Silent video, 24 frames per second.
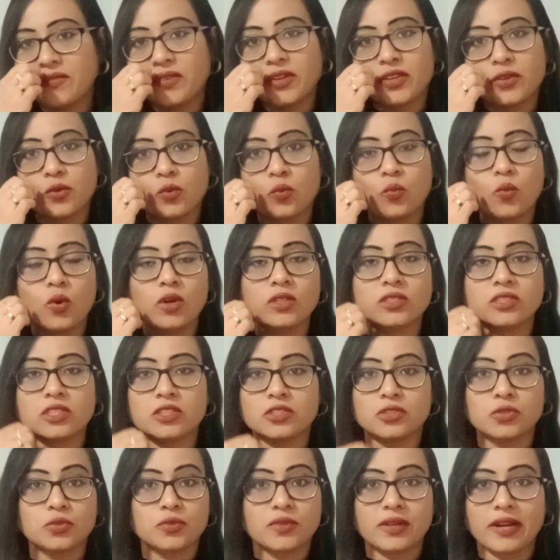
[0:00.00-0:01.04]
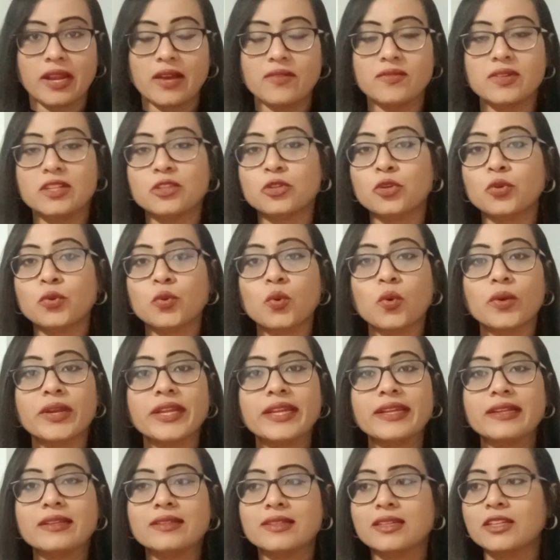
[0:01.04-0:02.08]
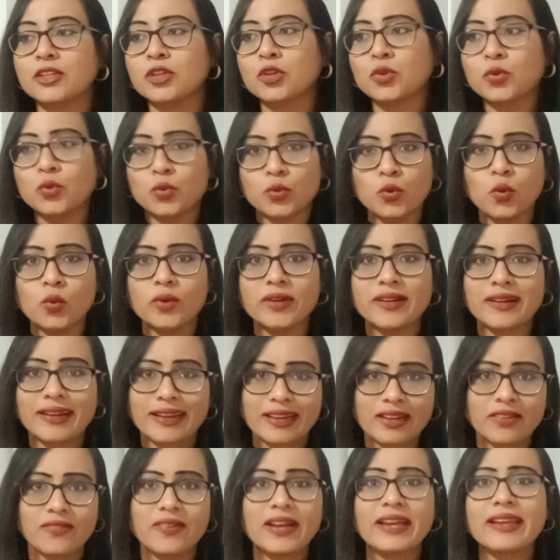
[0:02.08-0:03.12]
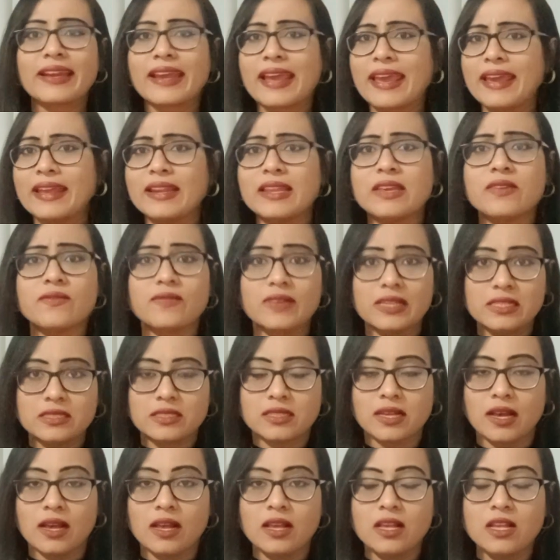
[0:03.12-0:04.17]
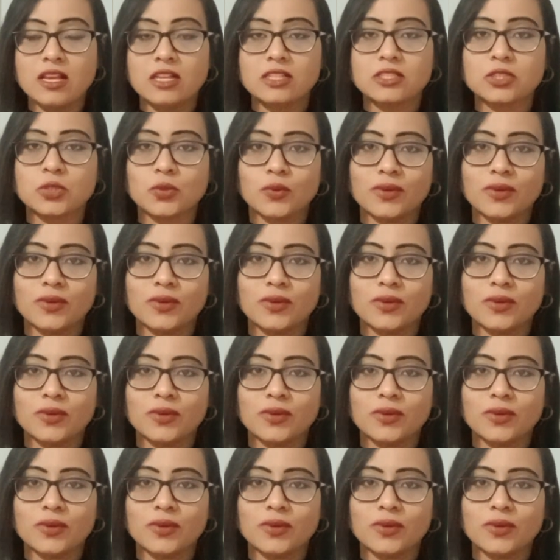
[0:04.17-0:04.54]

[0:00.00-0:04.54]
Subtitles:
you wanted to travel, you no need, you don't require any visa, so